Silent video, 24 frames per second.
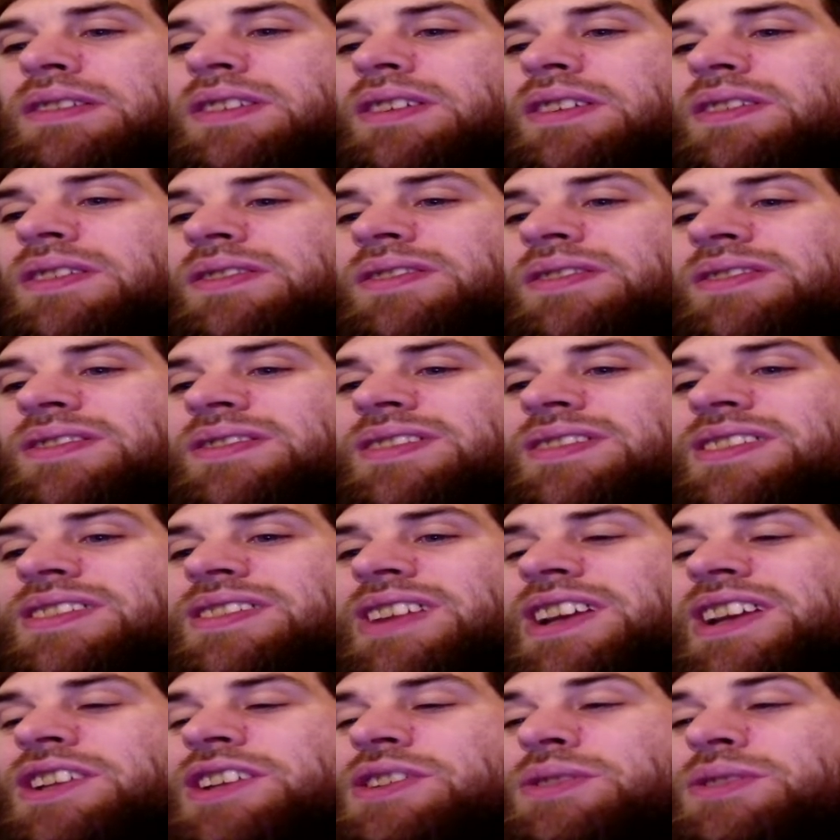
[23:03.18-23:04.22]

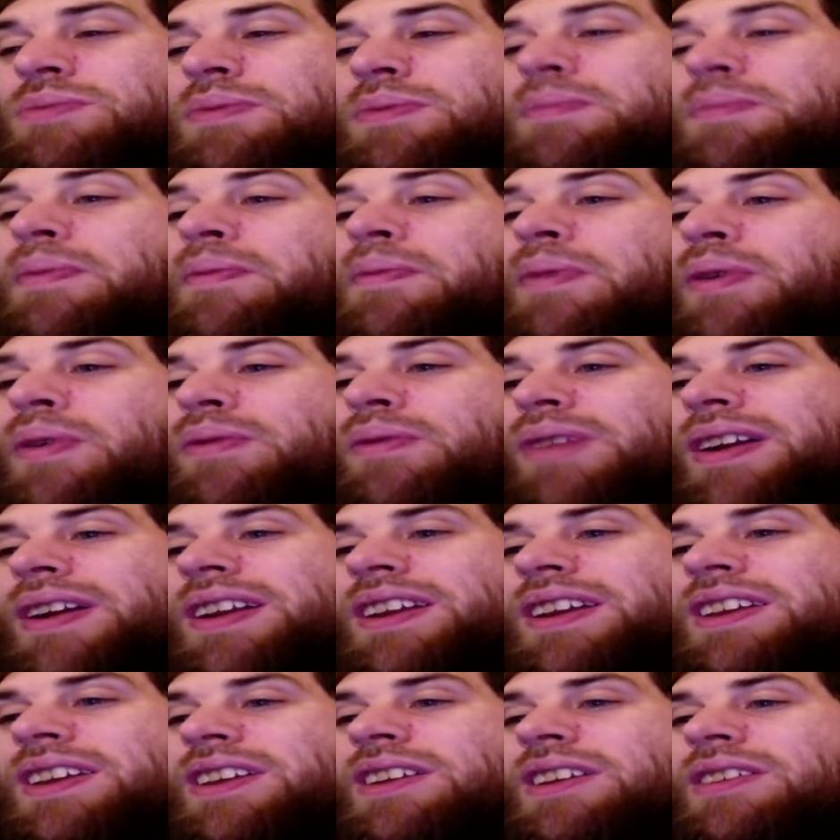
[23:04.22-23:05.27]
non-creatures. We're more
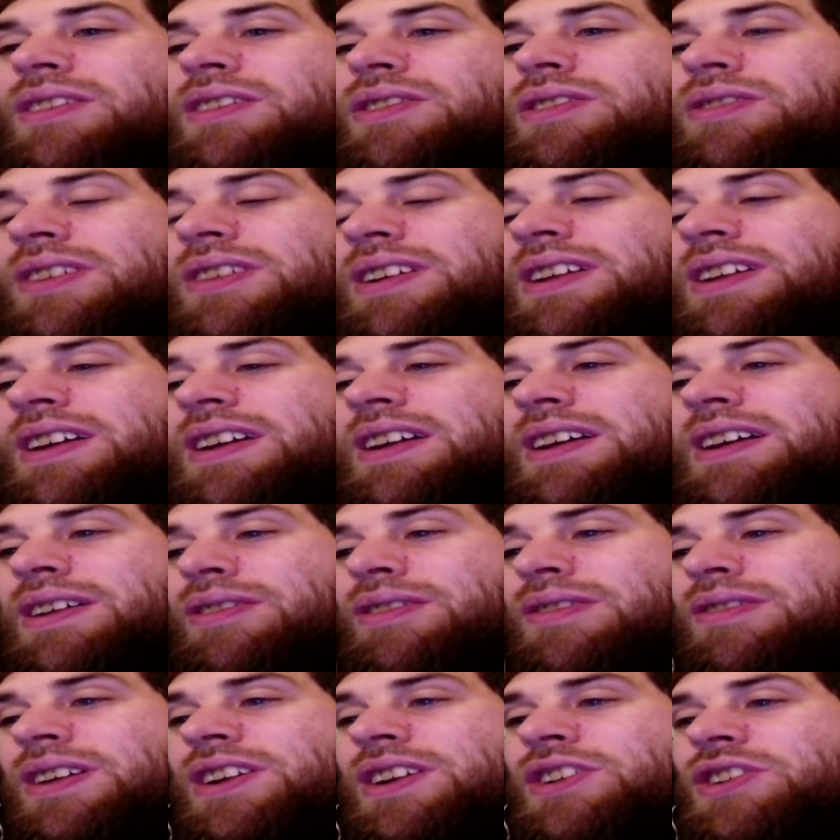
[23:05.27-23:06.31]
running
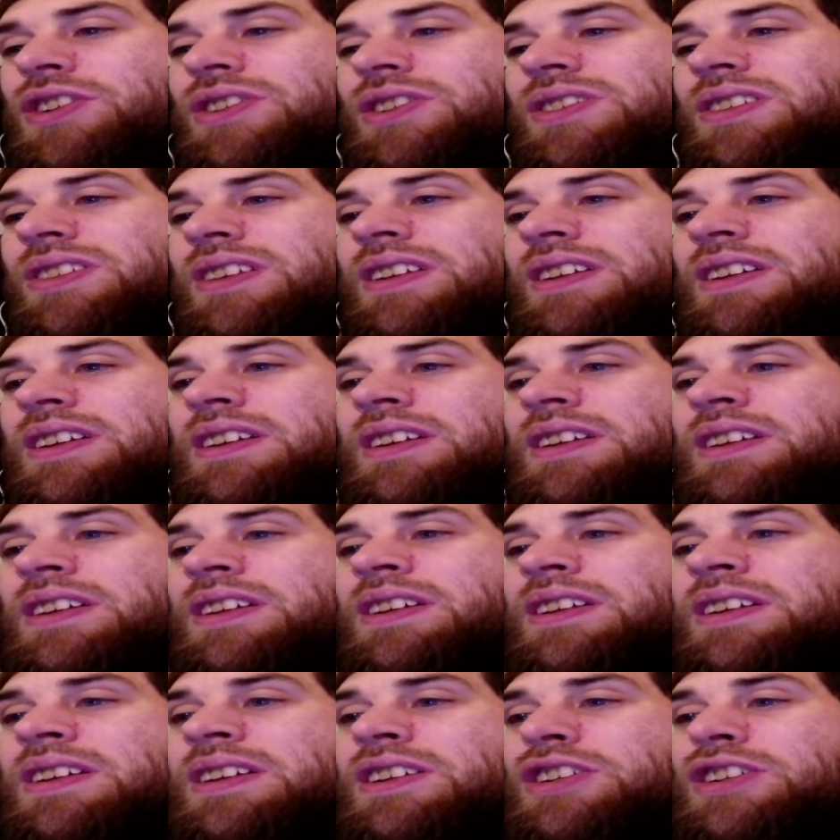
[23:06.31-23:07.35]
creatures.
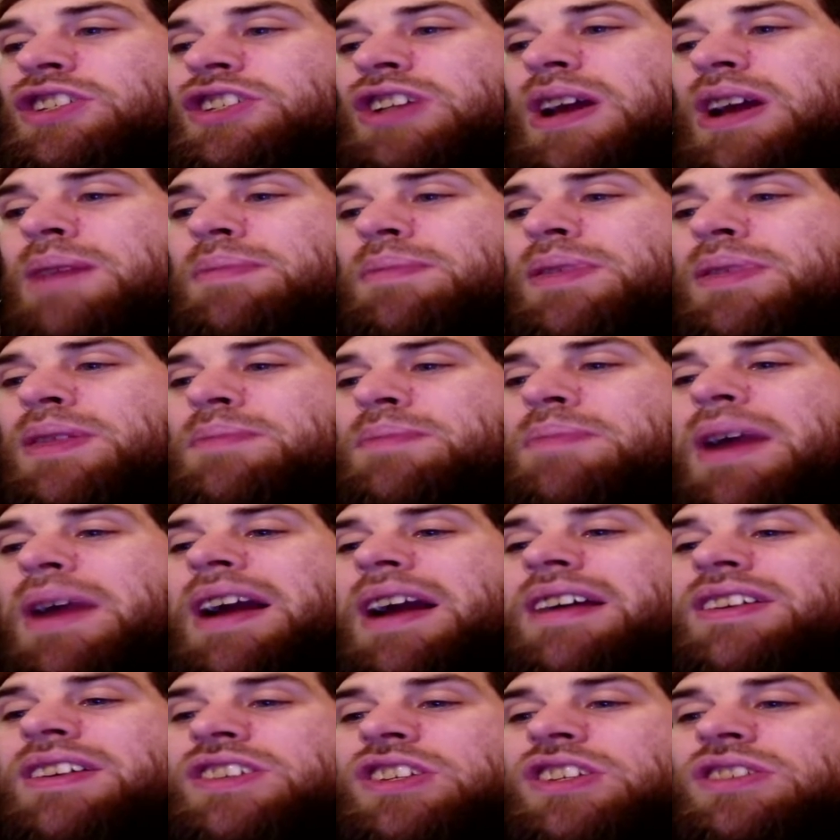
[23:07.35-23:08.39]
Champion the
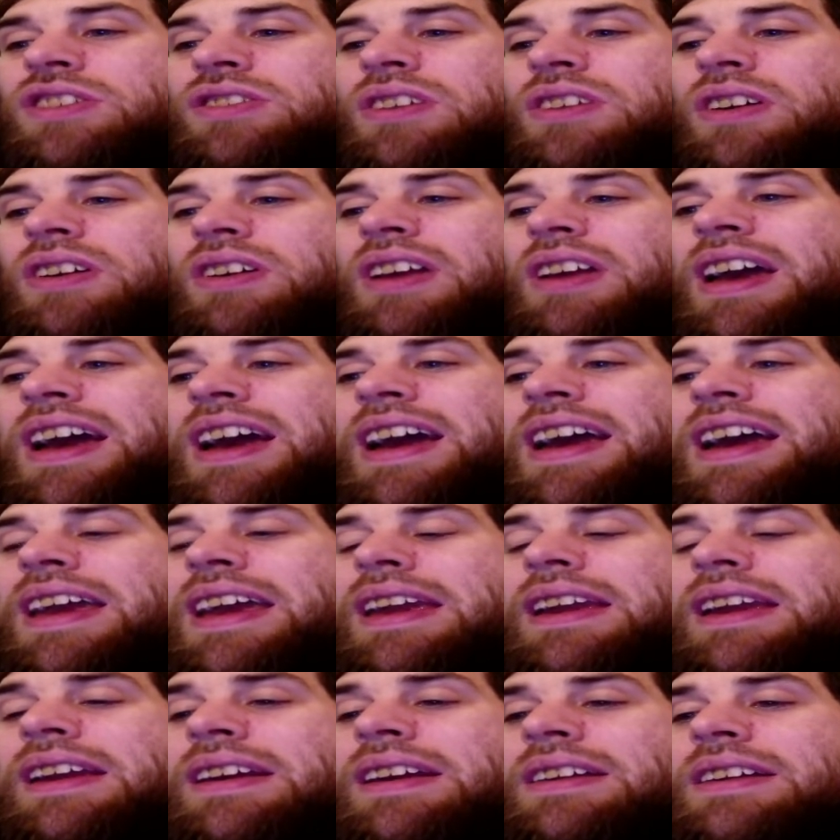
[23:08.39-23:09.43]
Parish is
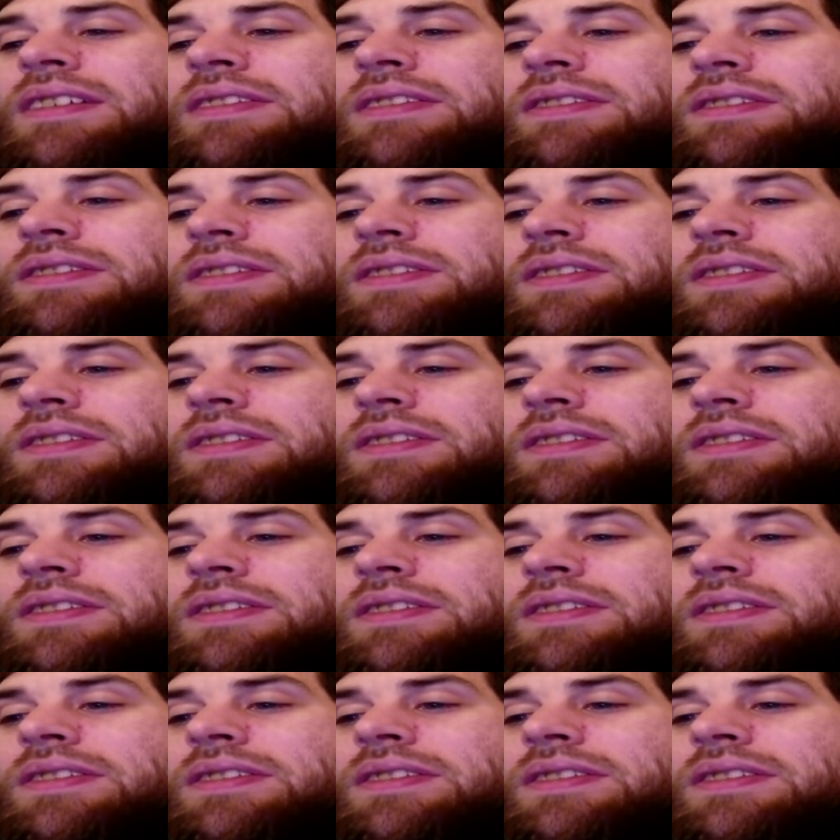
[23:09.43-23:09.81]
okay.